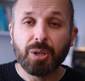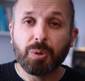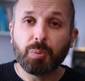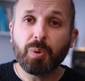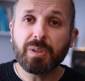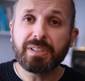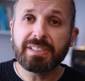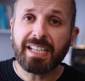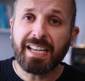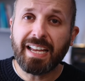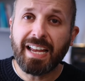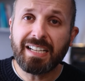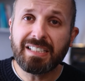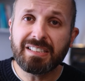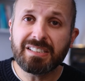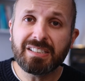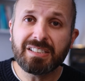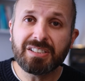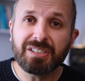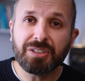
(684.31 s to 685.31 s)
Once it
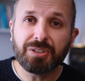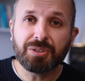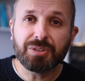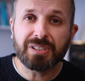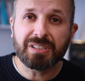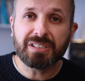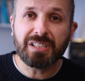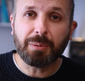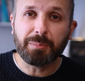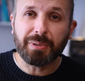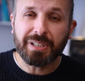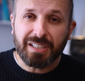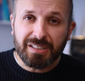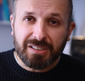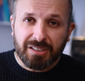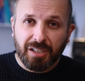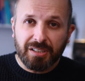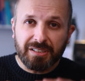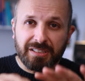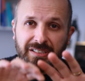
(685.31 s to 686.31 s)
enters your stomach, it
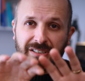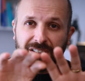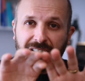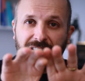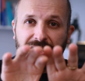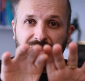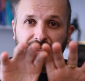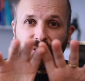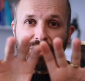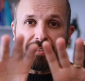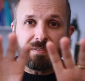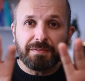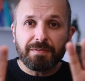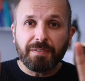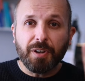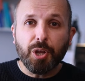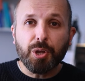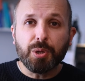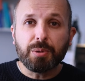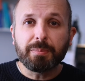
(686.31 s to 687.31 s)
turns into this sort of
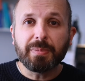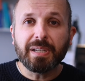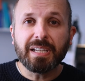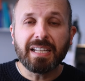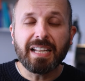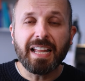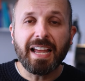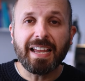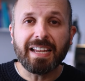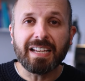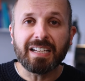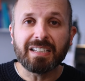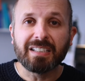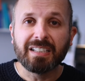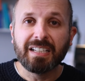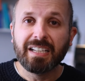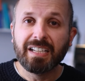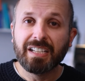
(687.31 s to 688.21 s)
foamy layer,